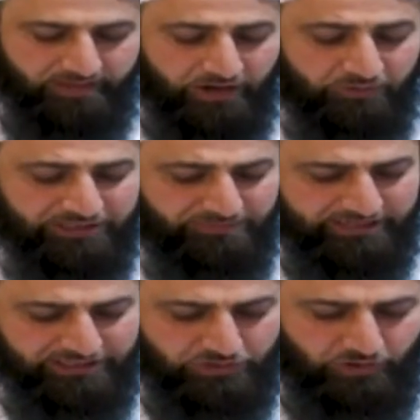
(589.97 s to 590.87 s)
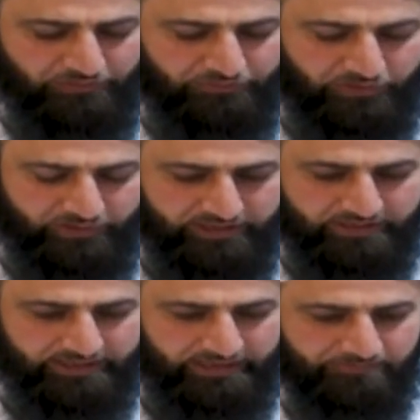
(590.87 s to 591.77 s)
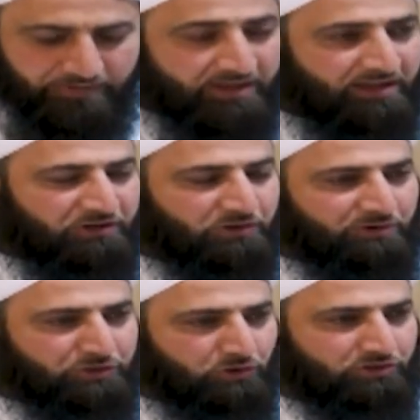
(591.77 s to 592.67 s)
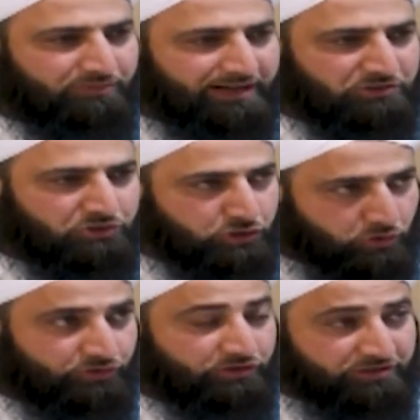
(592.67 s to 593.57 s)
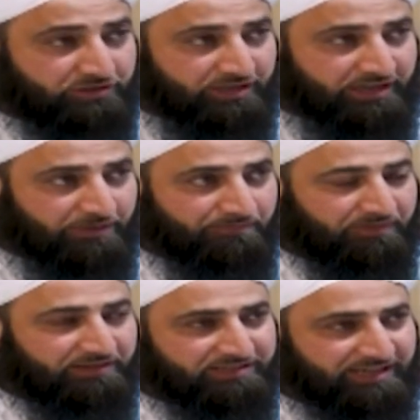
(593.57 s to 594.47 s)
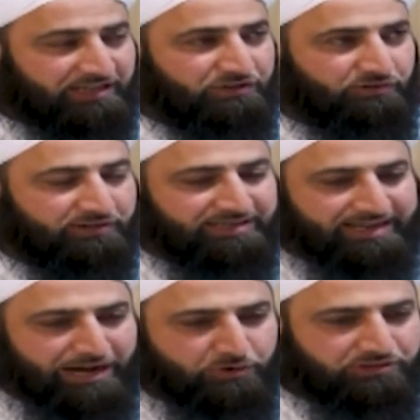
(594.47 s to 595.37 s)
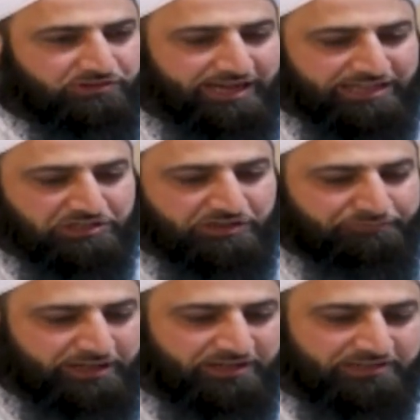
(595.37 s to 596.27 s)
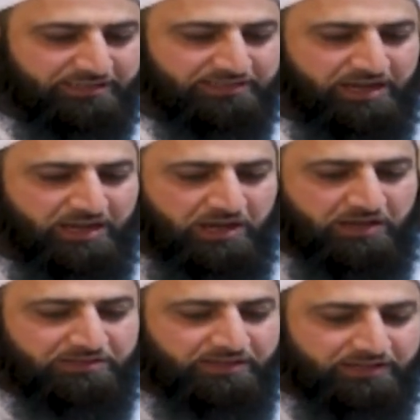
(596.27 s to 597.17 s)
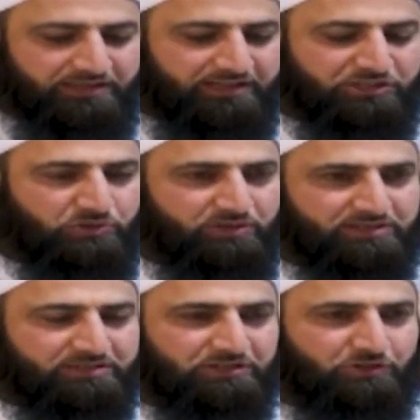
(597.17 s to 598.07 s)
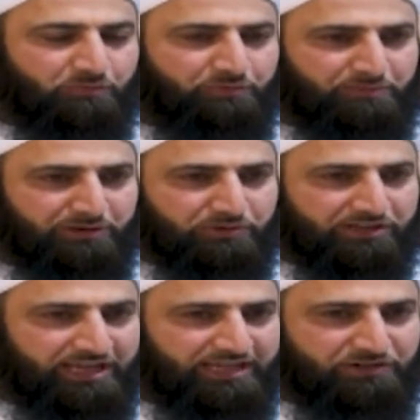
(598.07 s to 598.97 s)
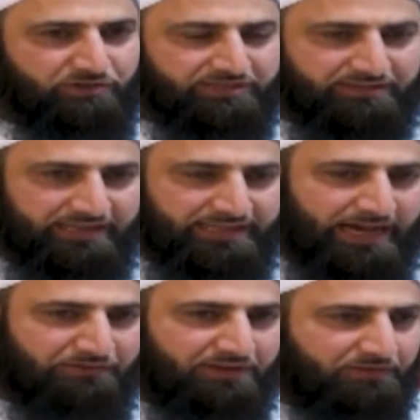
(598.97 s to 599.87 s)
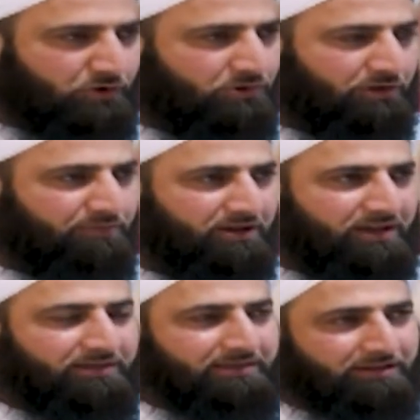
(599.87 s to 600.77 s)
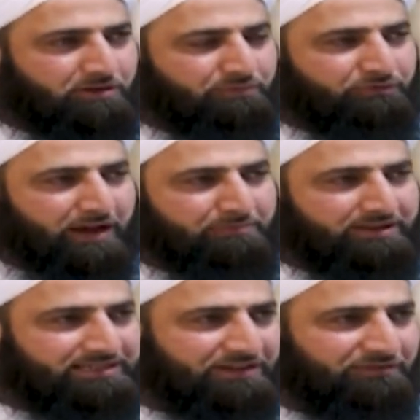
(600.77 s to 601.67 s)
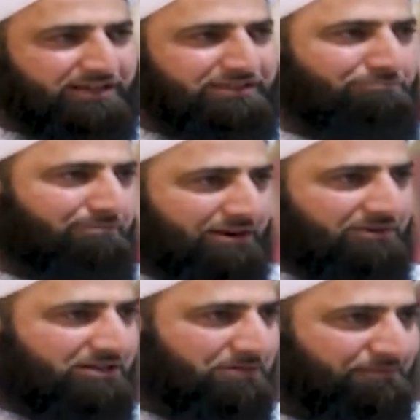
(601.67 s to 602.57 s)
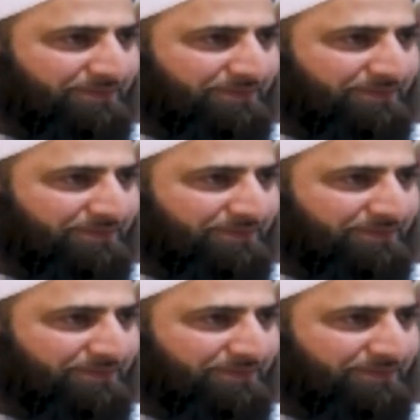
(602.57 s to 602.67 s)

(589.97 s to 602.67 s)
I was seeing by just going forward, um, you know, we talked about children um, taking drugs and how the reaction of parents is. The other issue is, you know, people who are taking drugs and then now they've grown up. Now their families have got them married.